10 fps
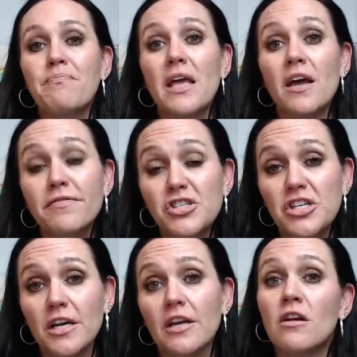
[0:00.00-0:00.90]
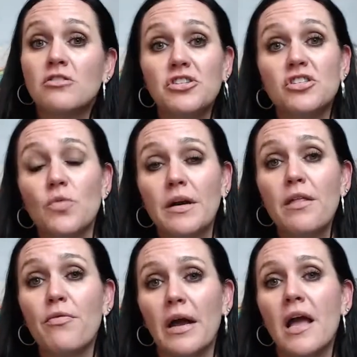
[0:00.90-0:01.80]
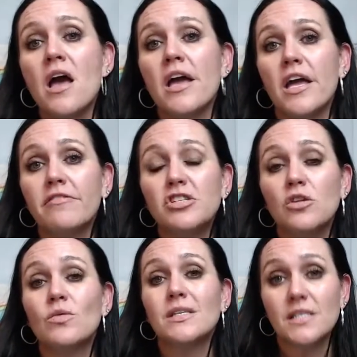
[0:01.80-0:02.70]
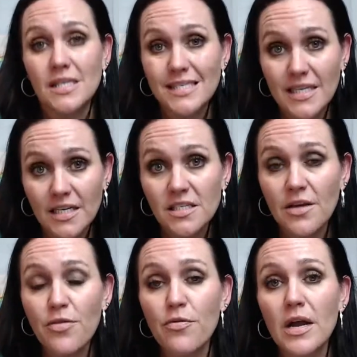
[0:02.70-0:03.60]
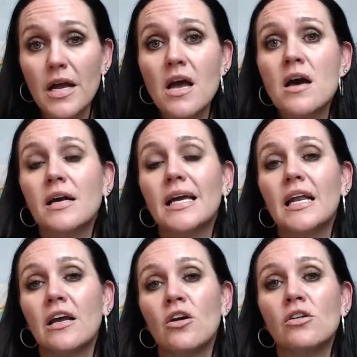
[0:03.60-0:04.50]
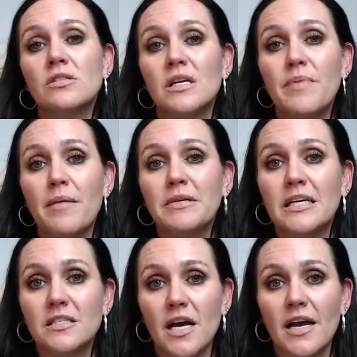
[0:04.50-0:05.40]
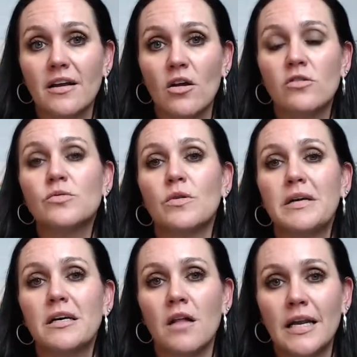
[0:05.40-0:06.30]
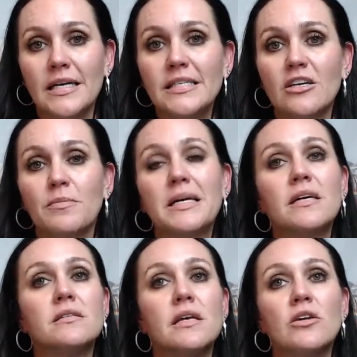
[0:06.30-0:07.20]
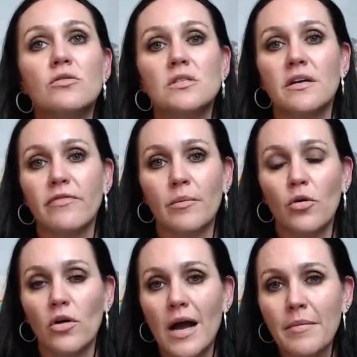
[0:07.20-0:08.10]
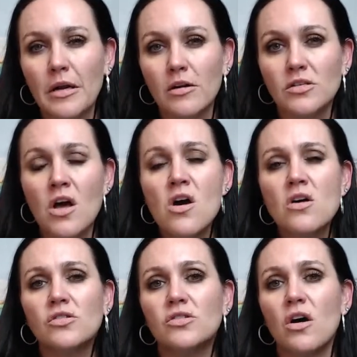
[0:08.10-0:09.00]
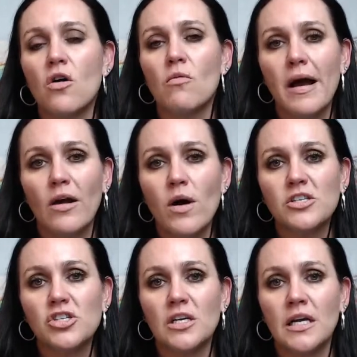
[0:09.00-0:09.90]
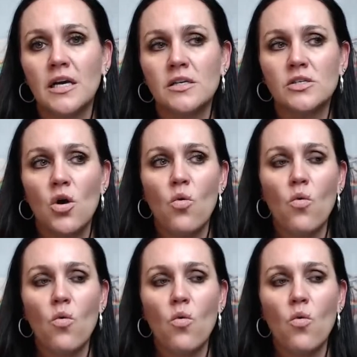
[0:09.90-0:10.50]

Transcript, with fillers: If she, she's 23. If she was 63, getting her sleep apnea diagnosed would be a lot easier because they use different parameters. So my question is,